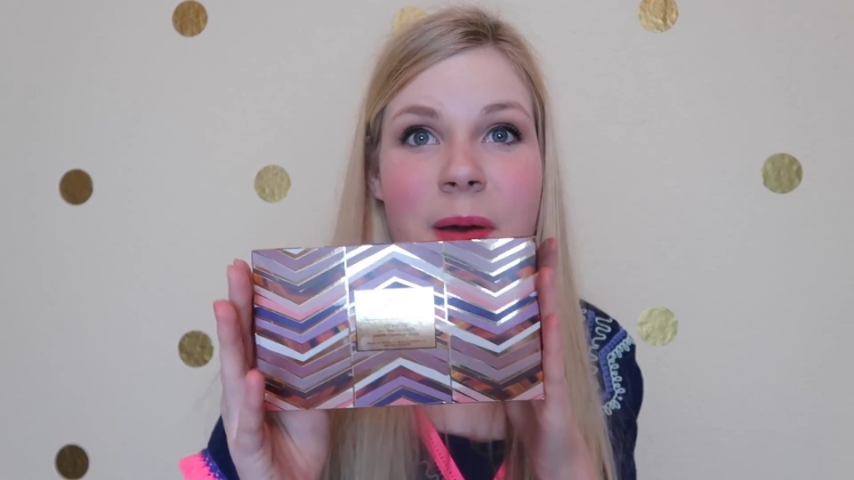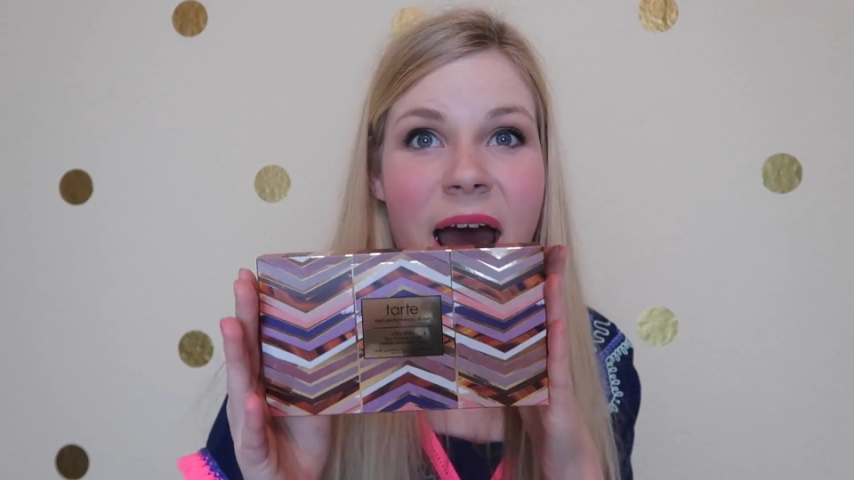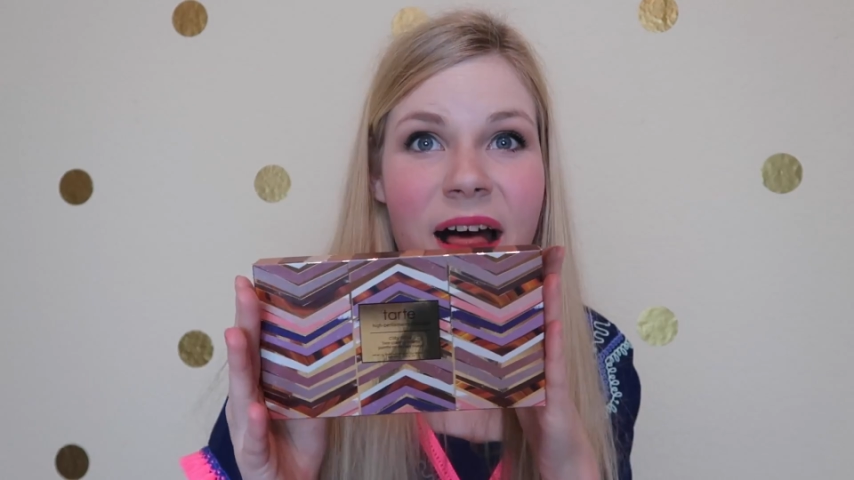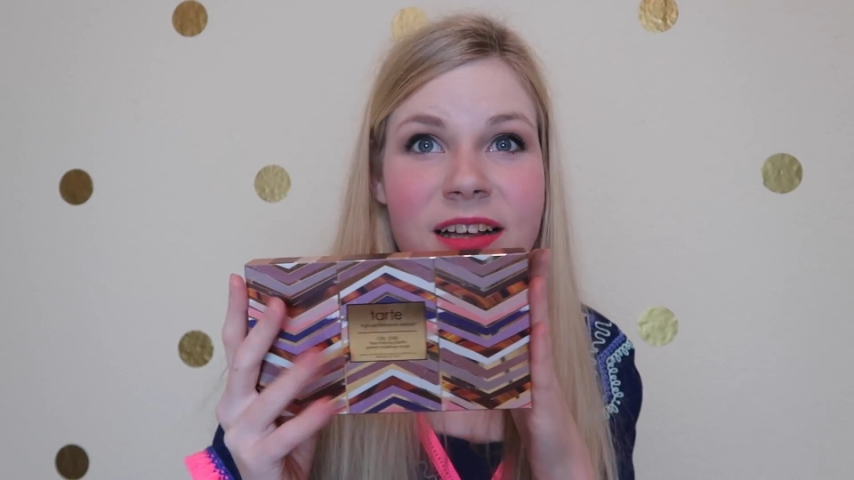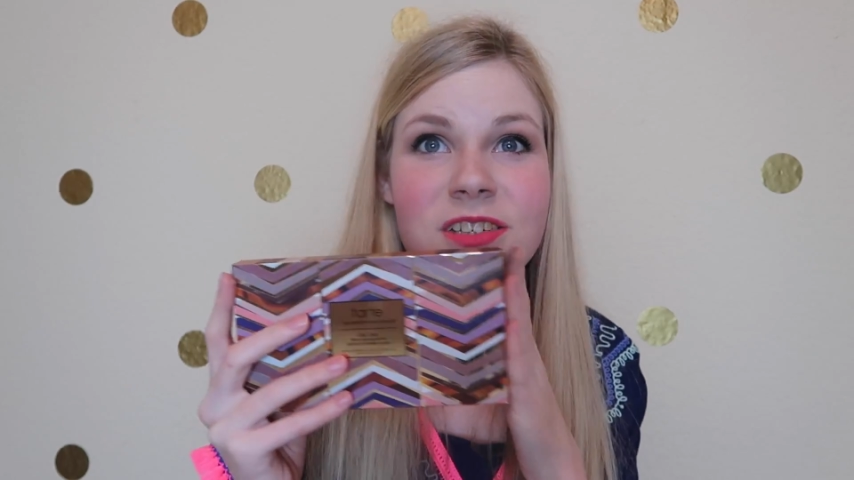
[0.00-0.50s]

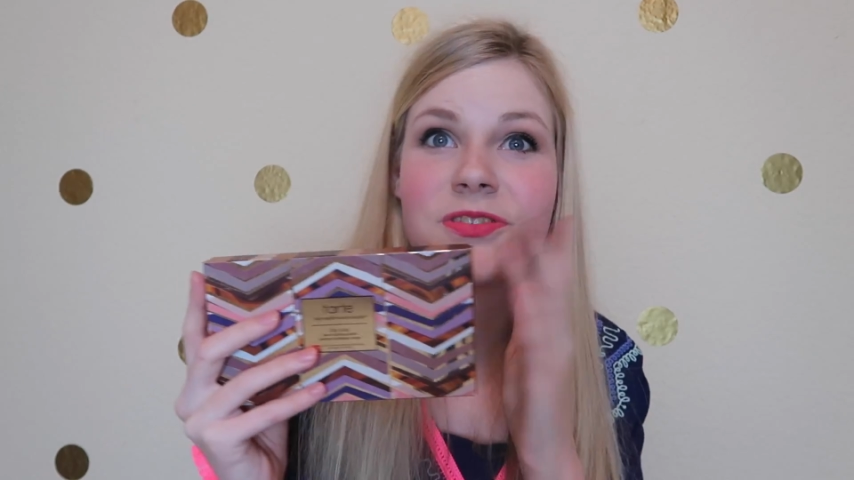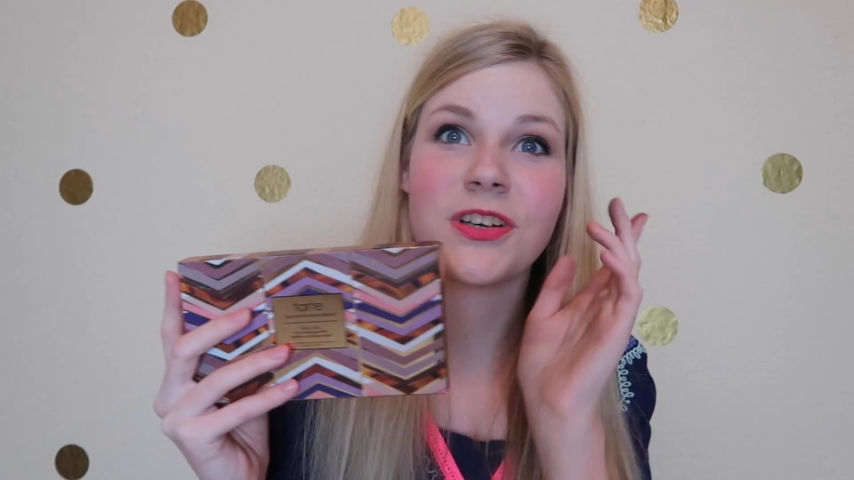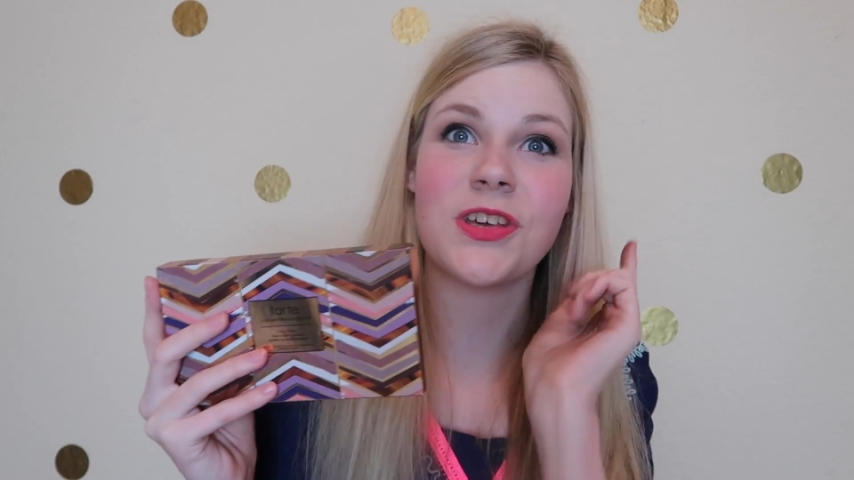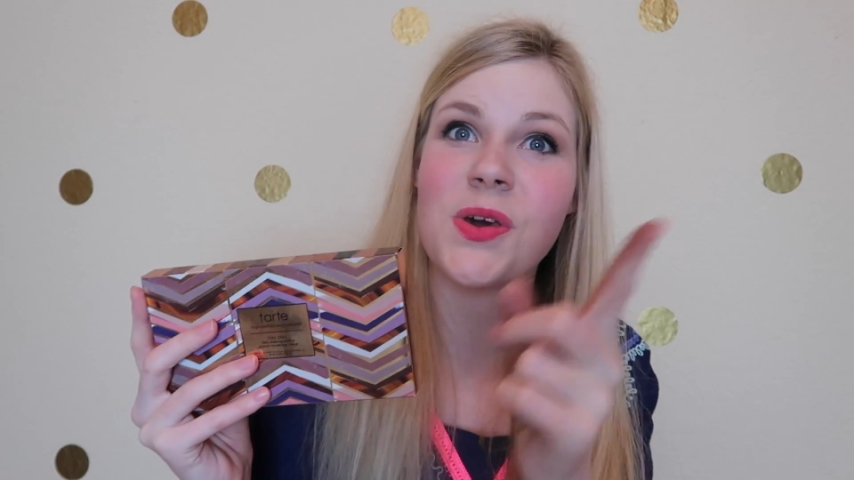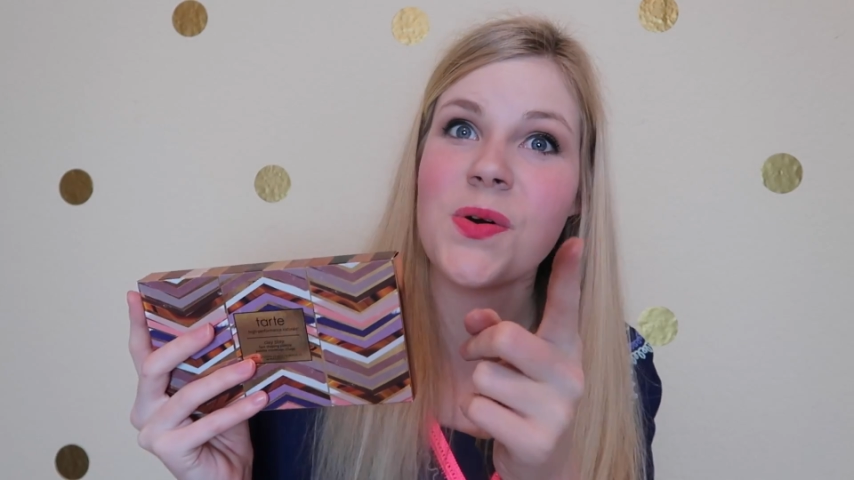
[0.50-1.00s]
palette
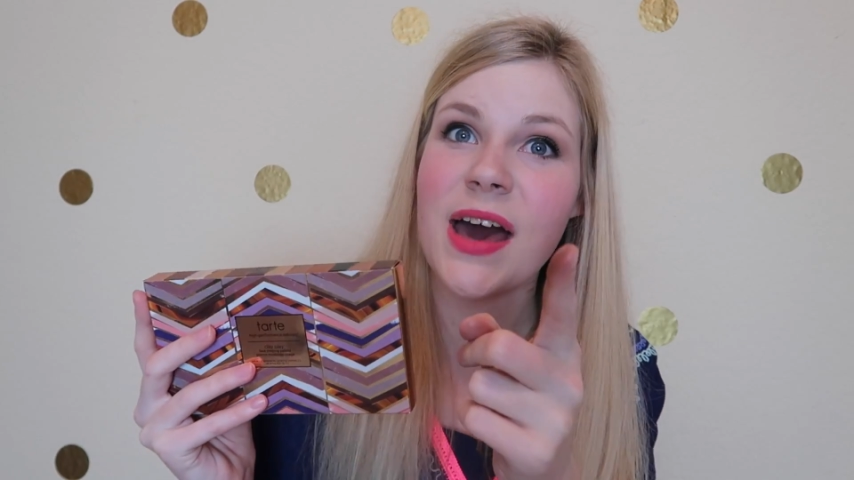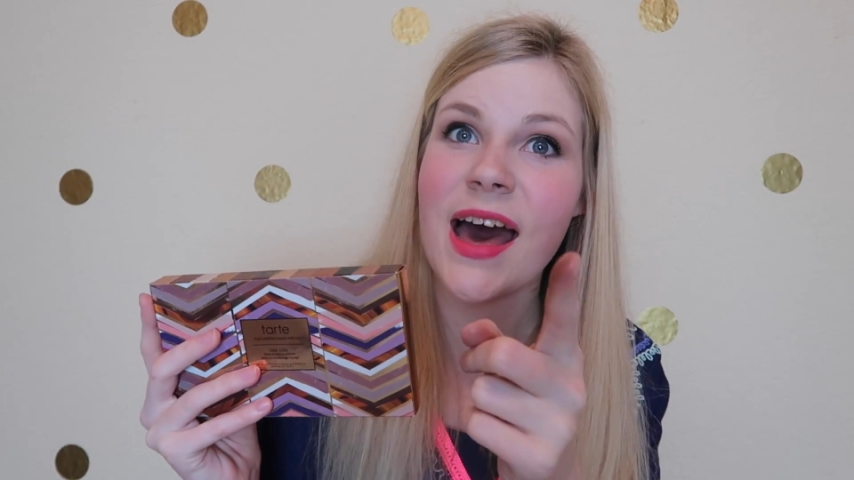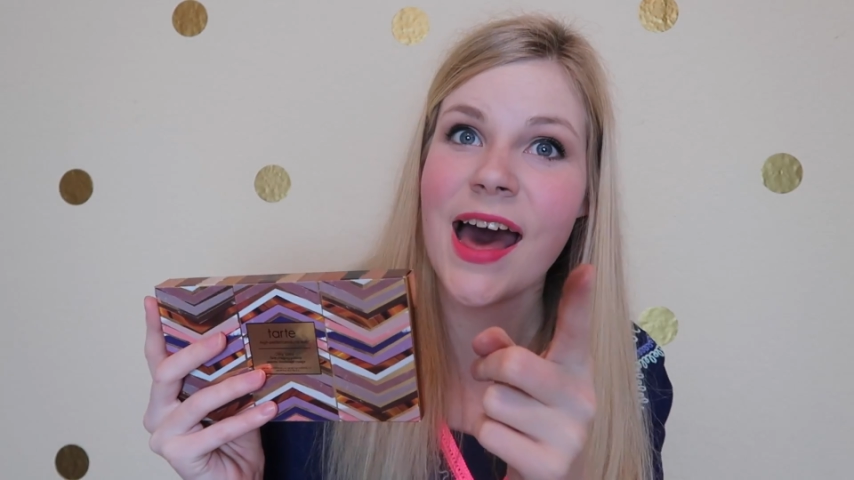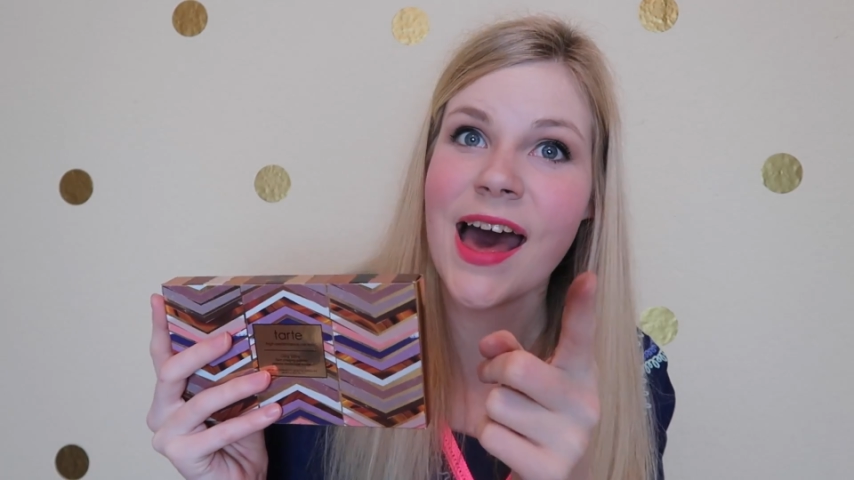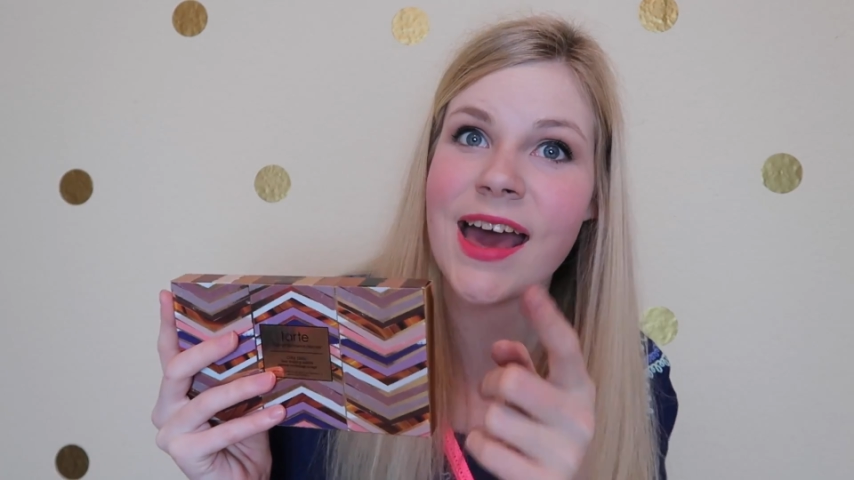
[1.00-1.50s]
for you
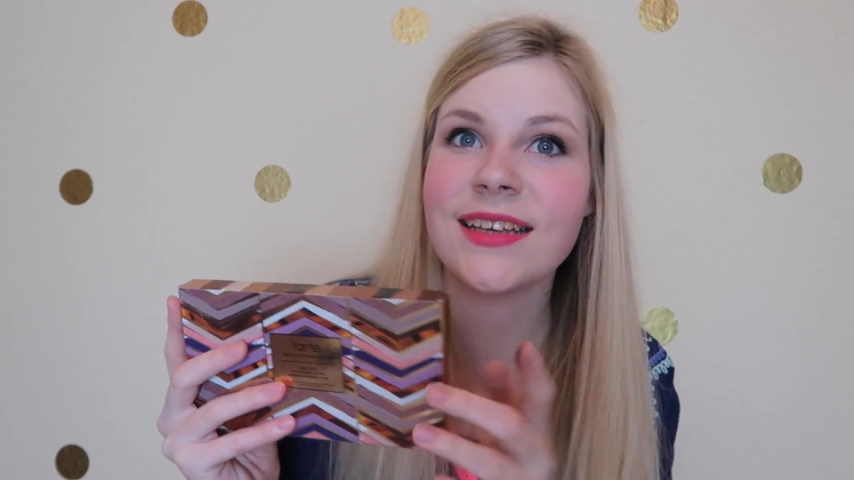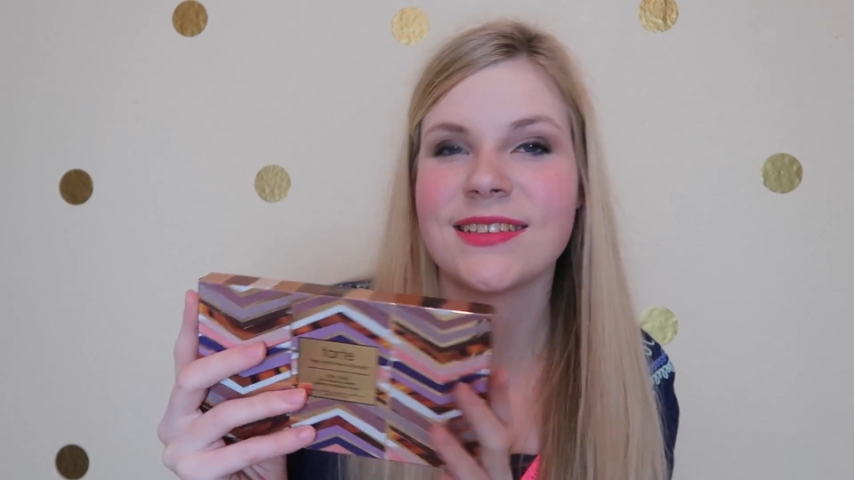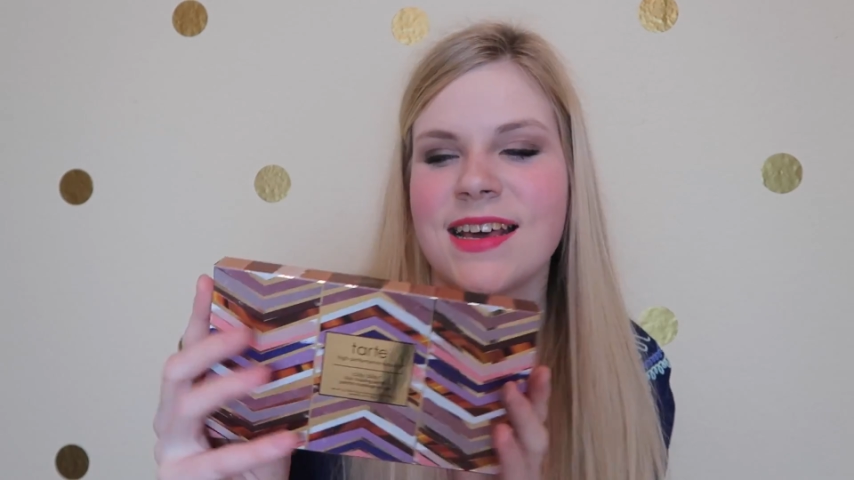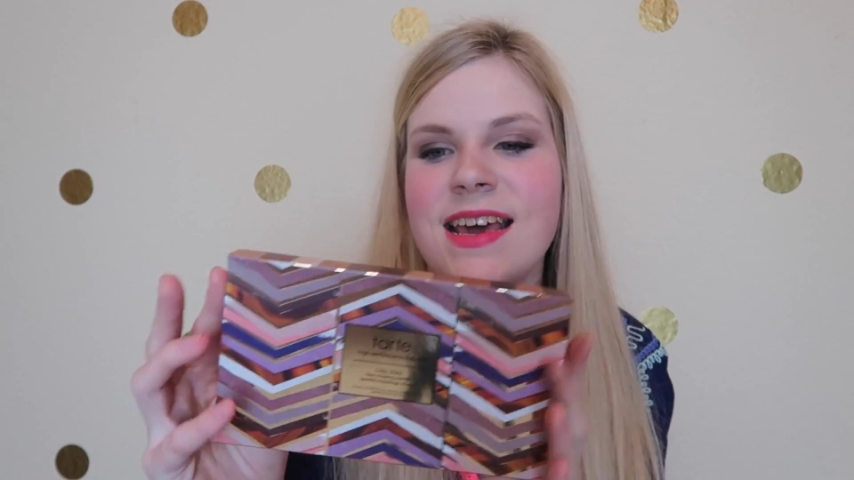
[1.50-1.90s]
guys,